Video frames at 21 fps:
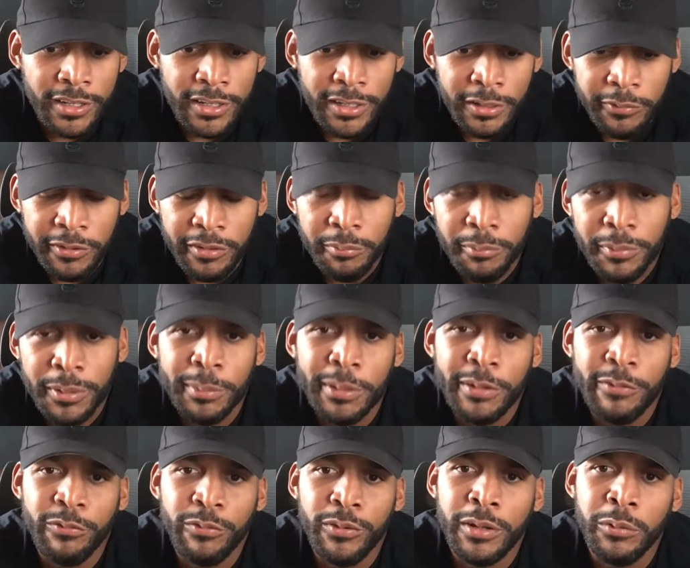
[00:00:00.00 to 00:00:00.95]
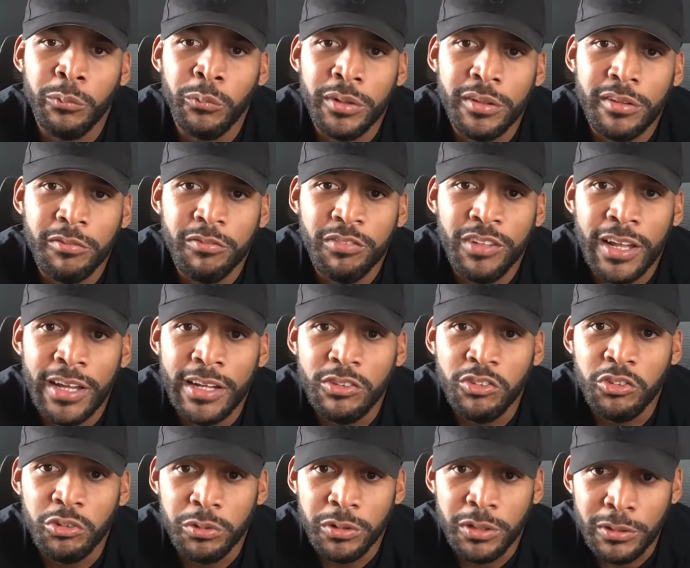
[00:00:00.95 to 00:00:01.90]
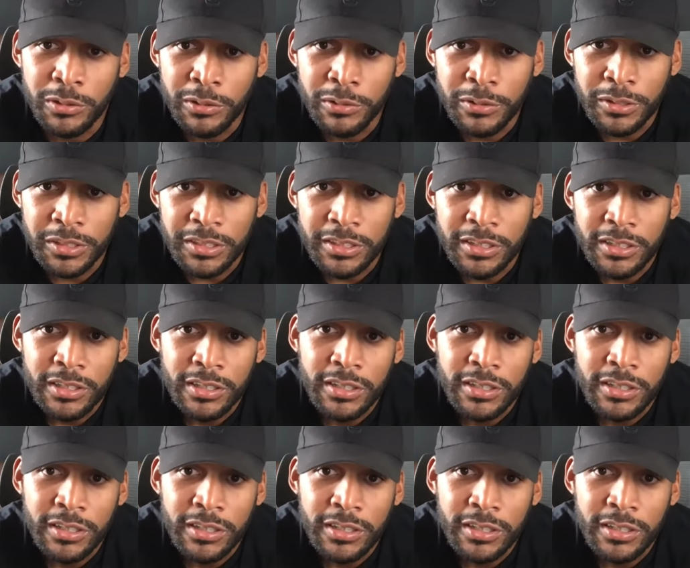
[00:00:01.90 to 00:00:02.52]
did was me and my friend went to fly a drone.